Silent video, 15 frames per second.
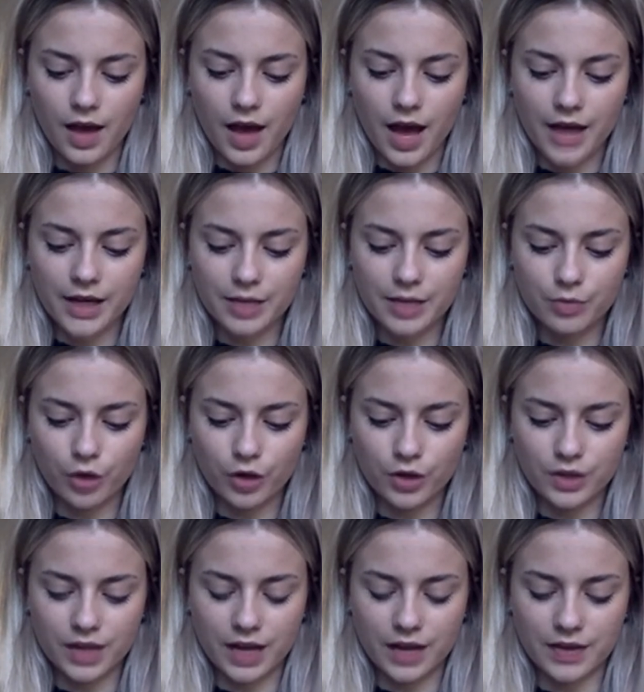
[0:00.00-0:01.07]
And he broke
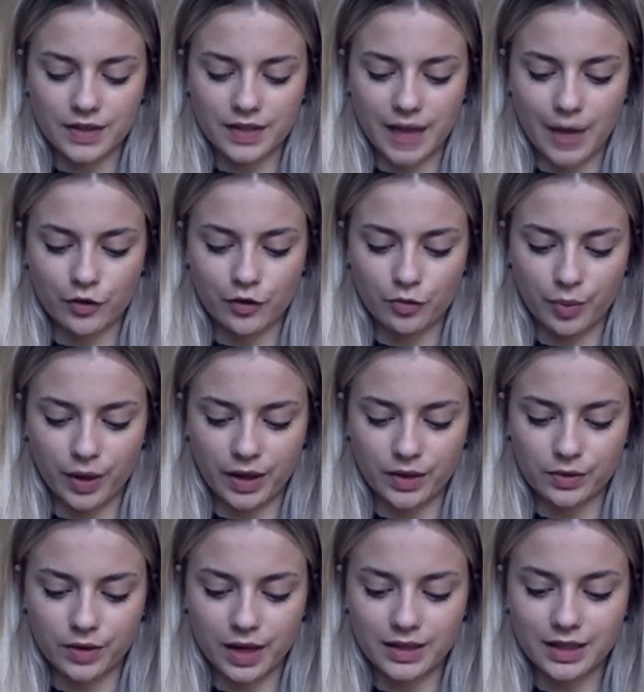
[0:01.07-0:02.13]
down the tower of
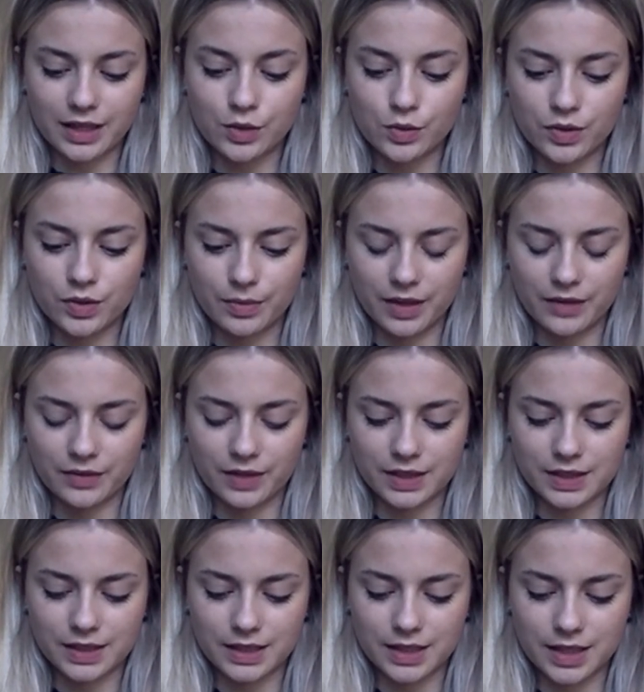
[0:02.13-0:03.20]
Phenol and killed the men of the
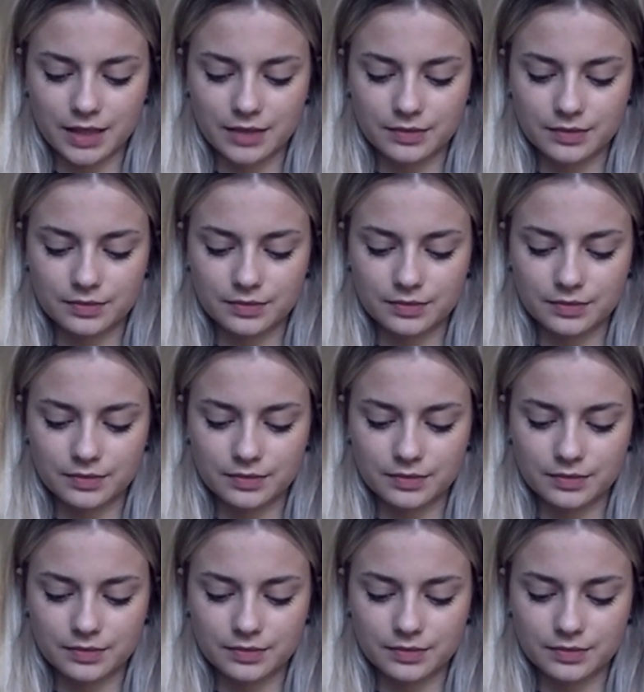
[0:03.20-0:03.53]
city.